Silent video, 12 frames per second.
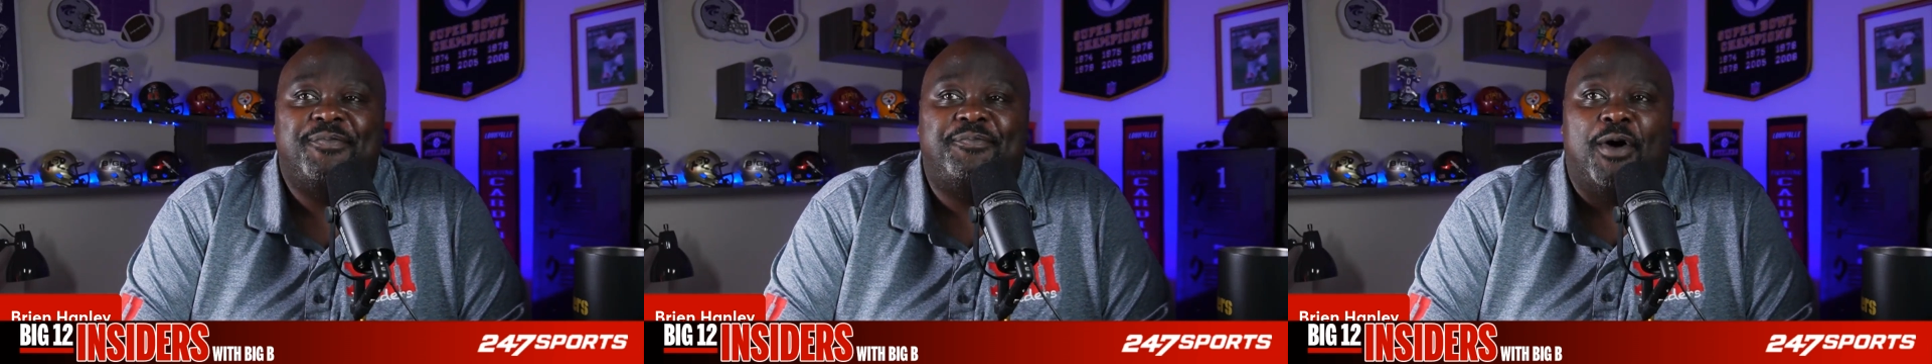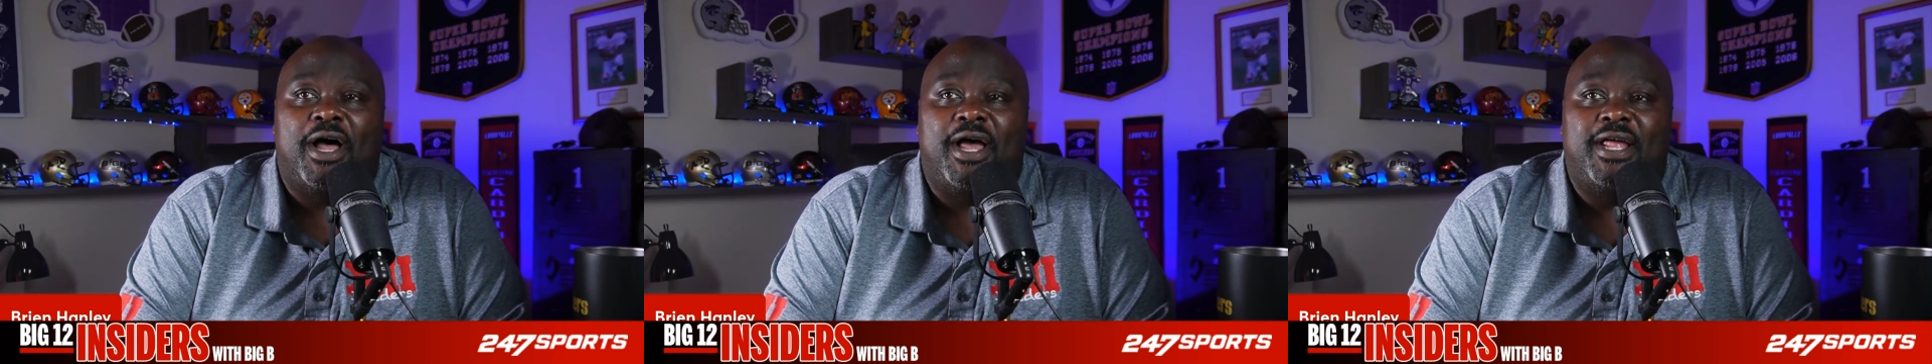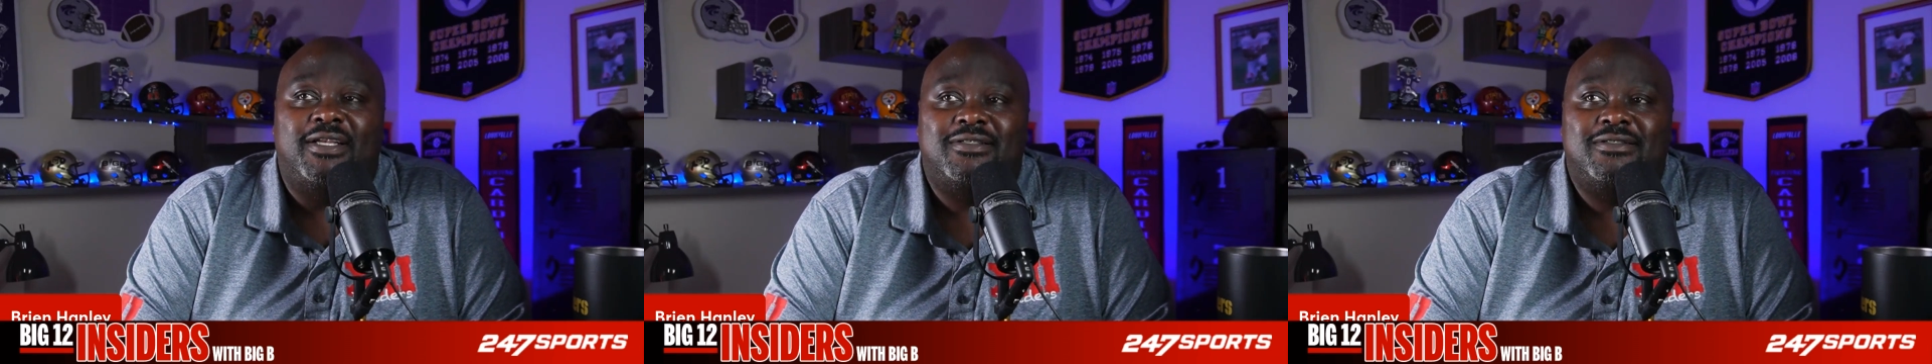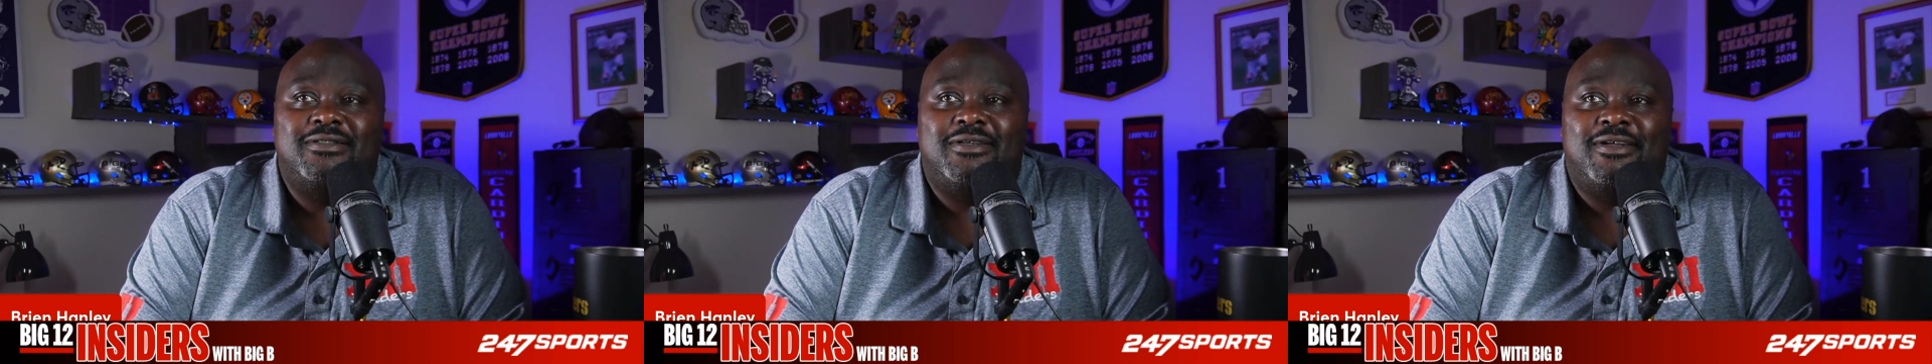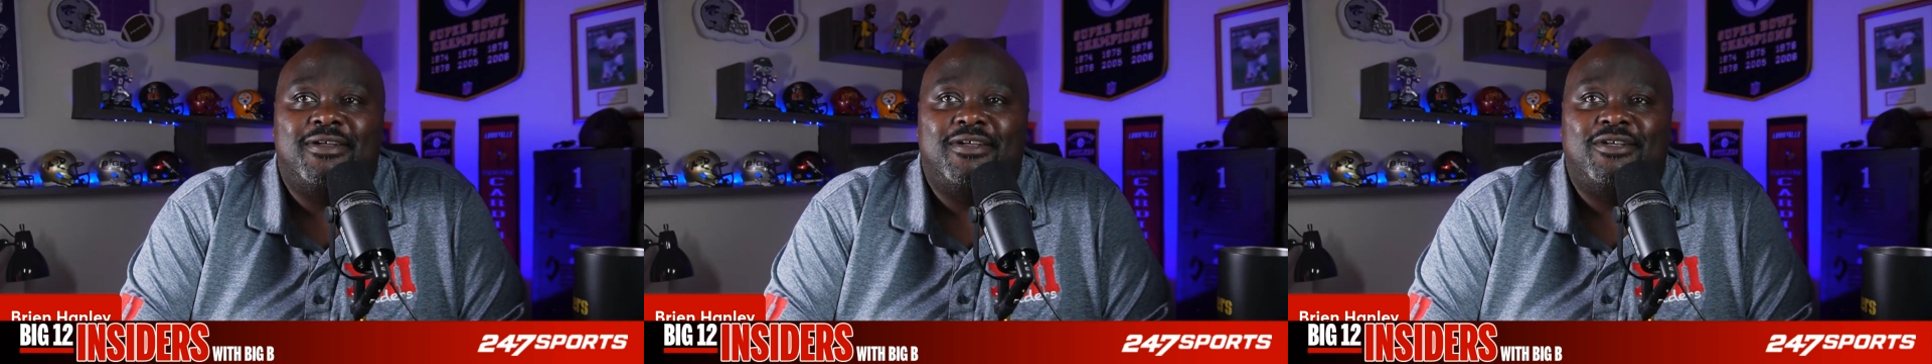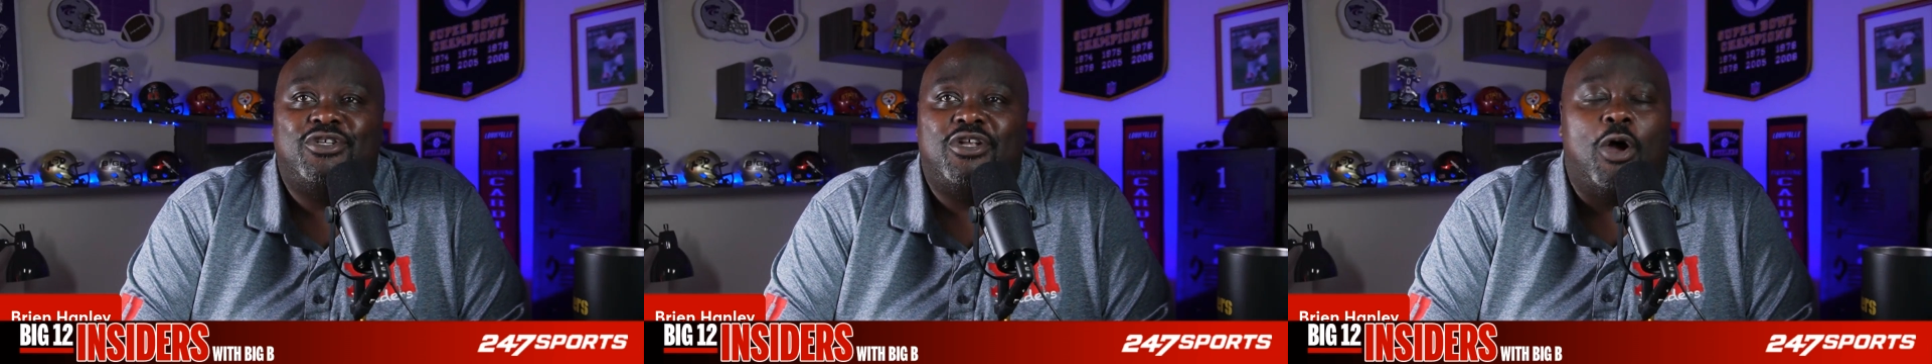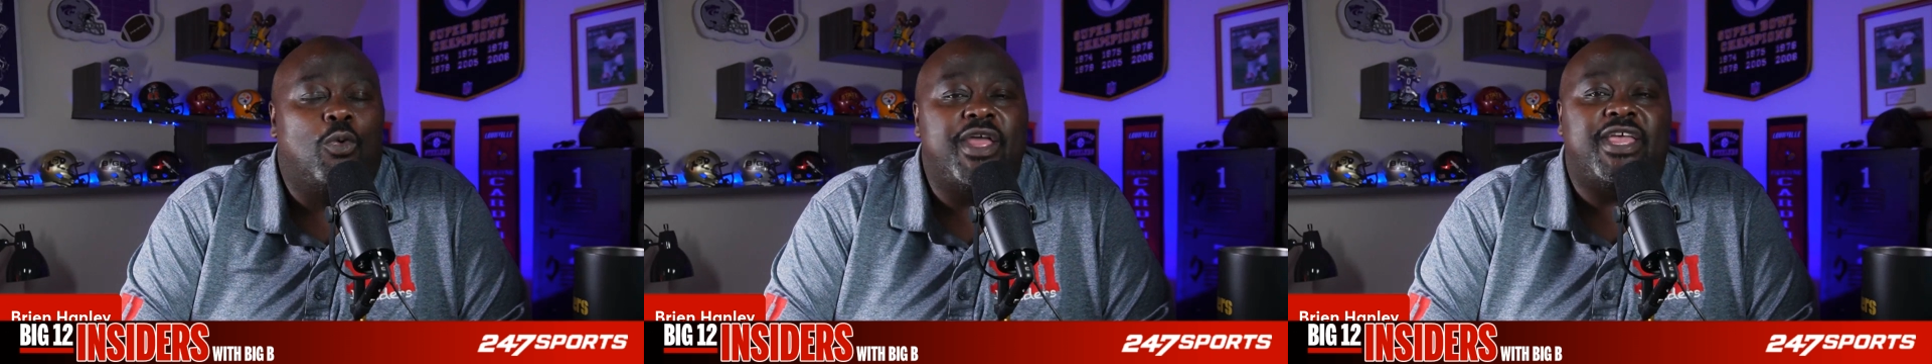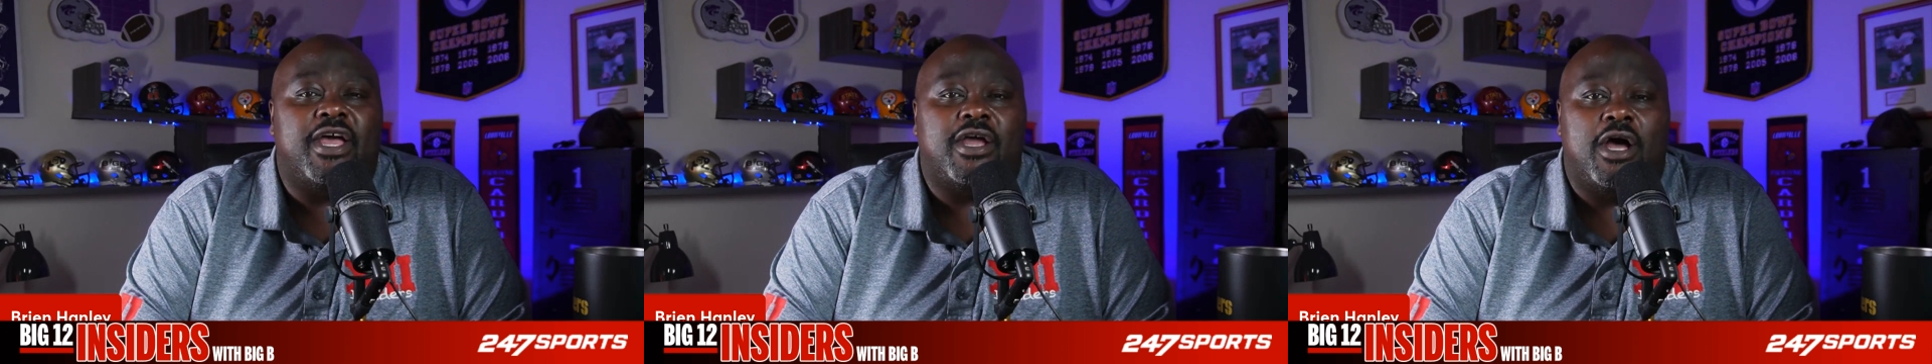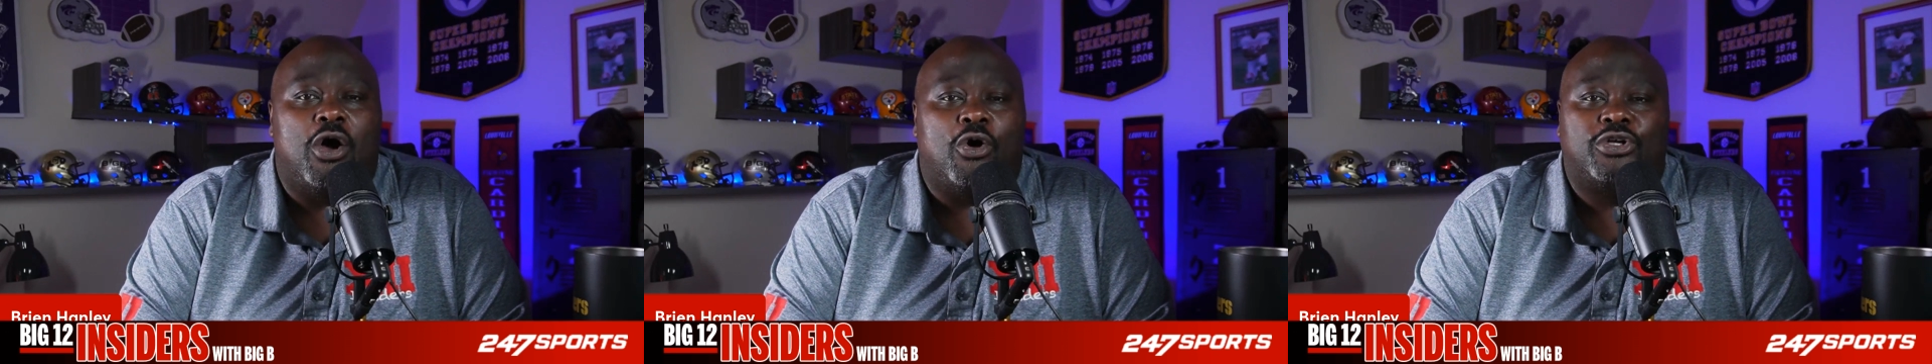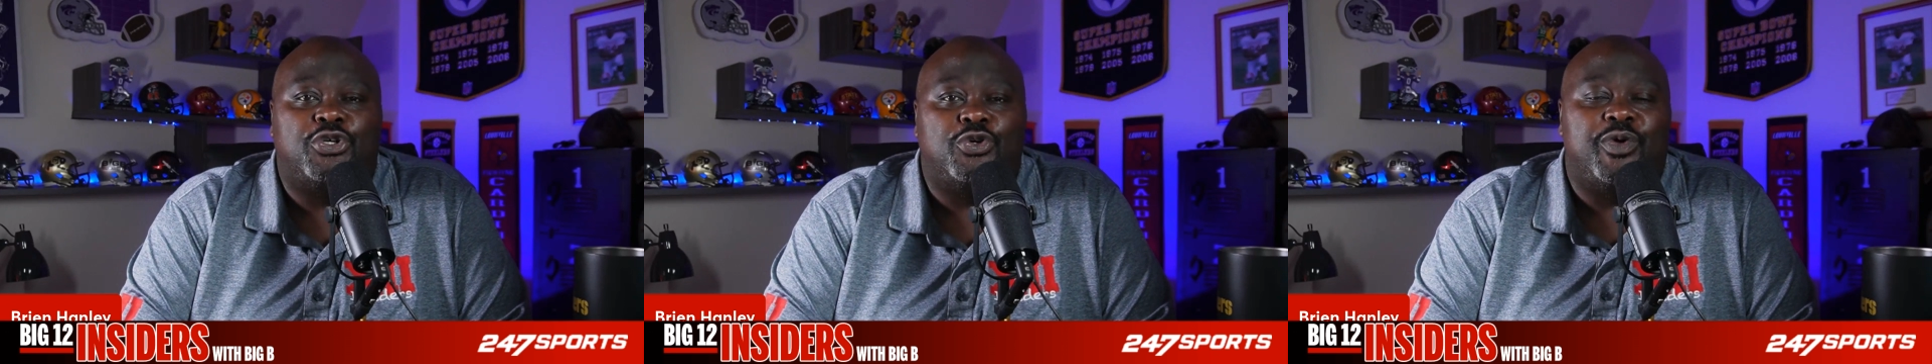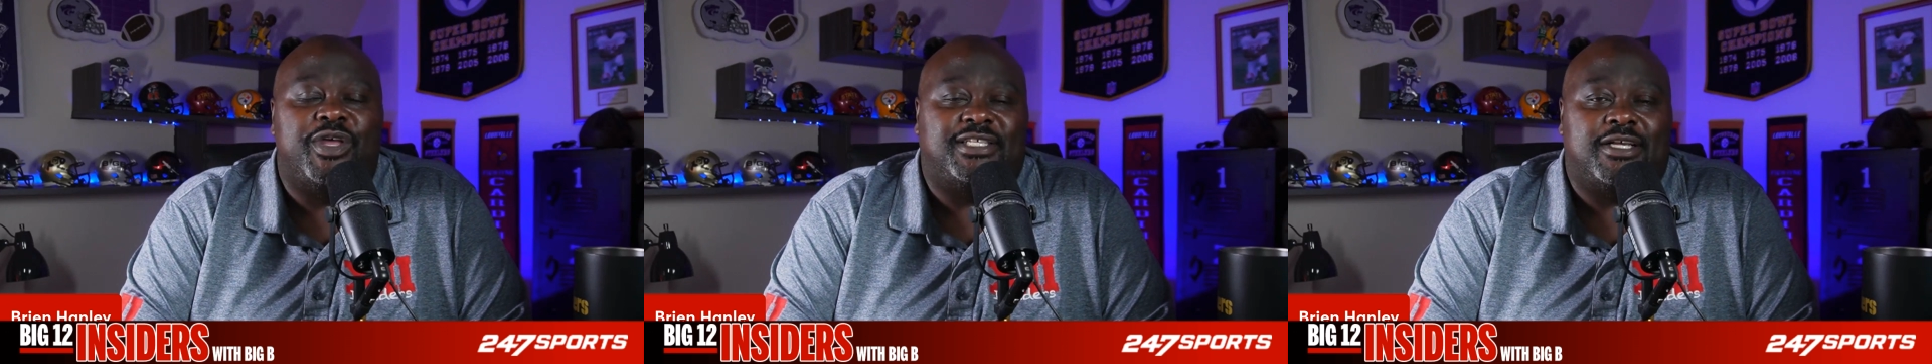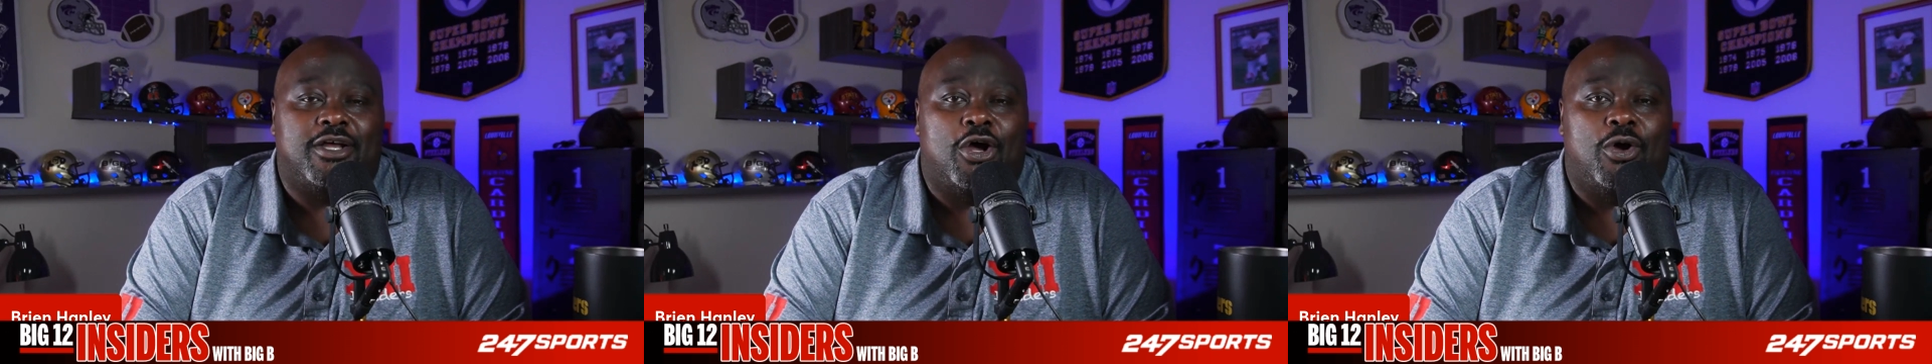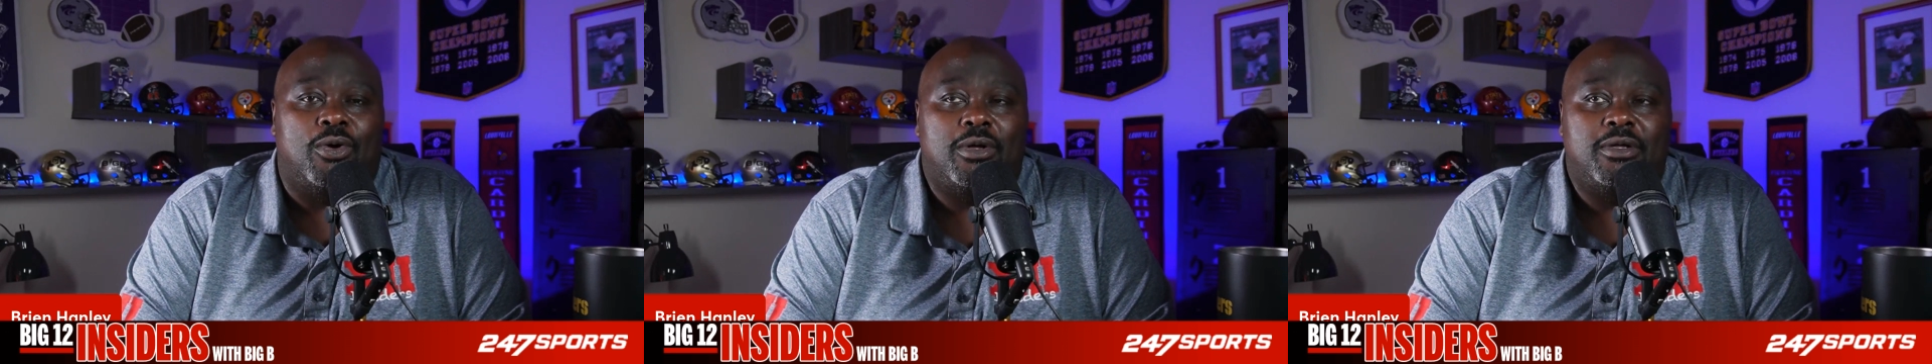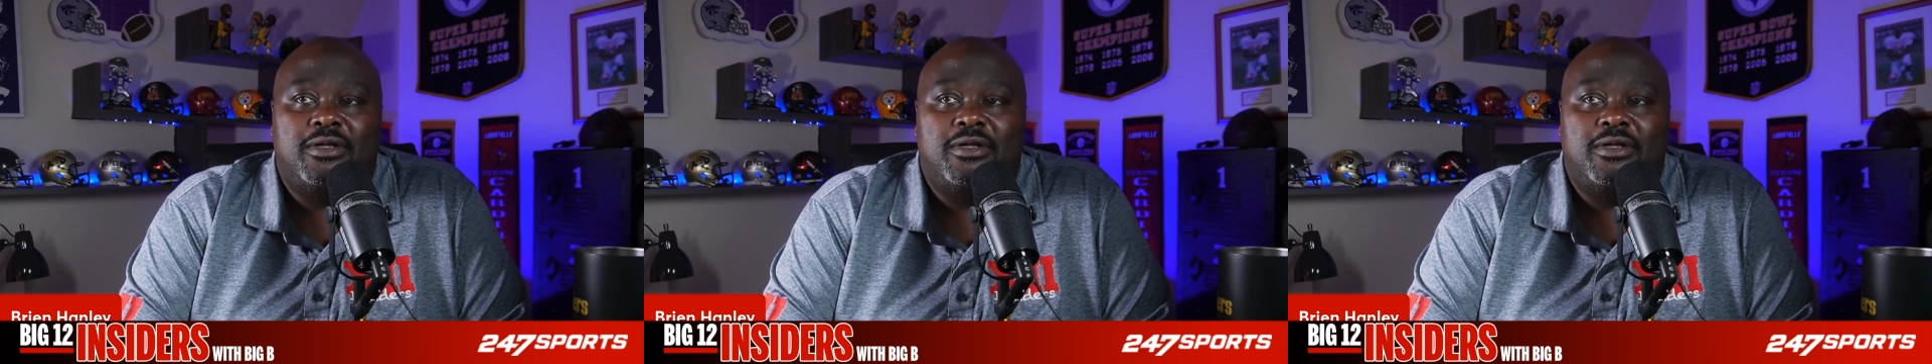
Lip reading: But a week ago or 2 weeks ago,